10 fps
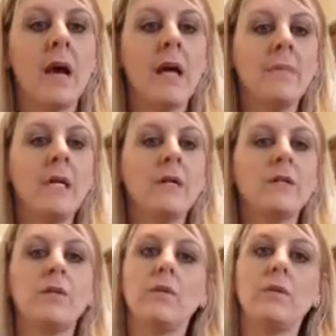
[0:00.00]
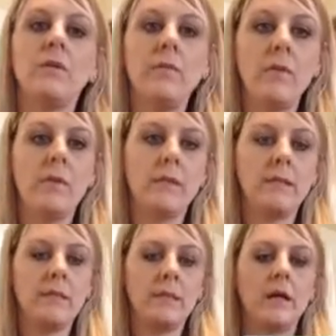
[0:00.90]
I'm here to review
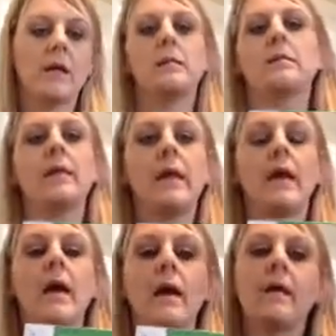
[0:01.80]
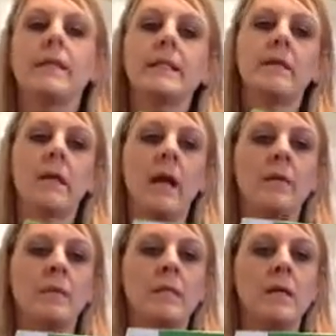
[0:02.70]
this detox clay. I got this on
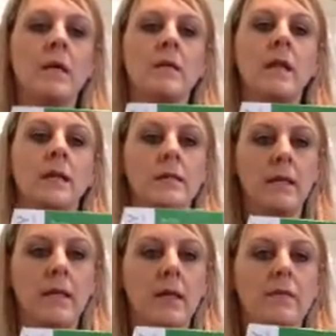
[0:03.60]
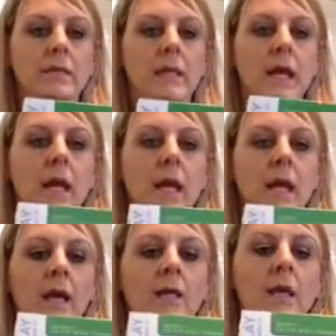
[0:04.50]
Amazon as a gift
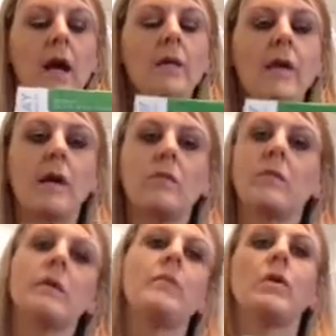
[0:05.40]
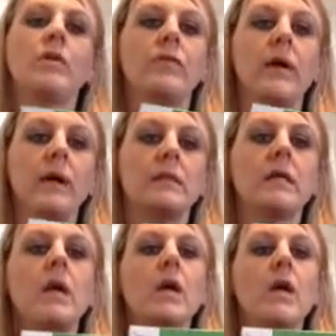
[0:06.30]
and I thought it would be
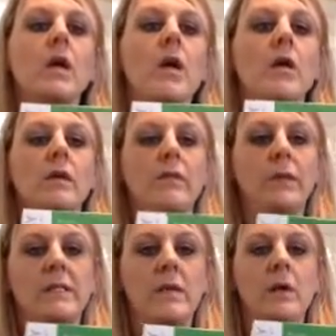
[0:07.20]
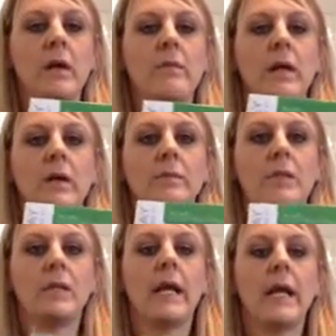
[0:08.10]
perfect with summer coming up
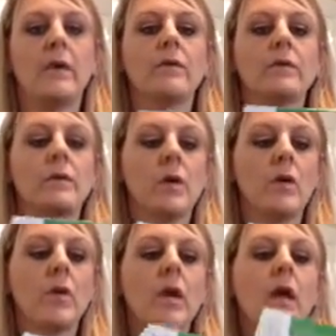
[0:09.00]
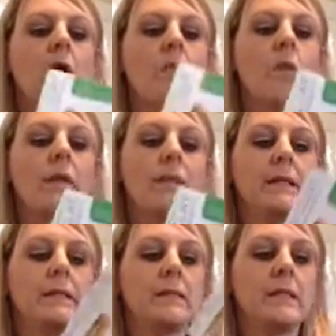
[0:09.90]
to try it out. So what
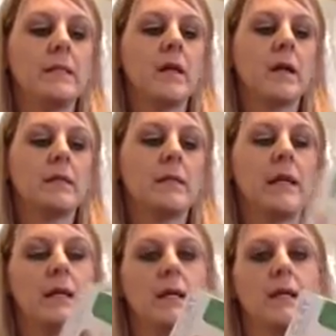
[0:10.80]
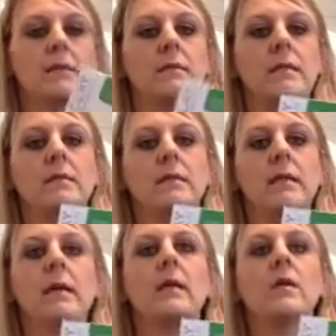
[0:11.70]
this detox clay does is
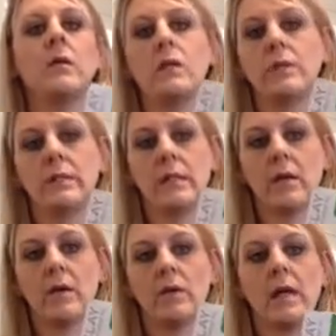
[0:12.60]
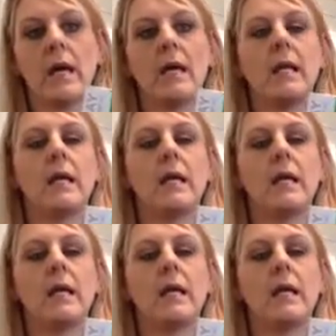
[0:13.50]
it can reduce cellulite.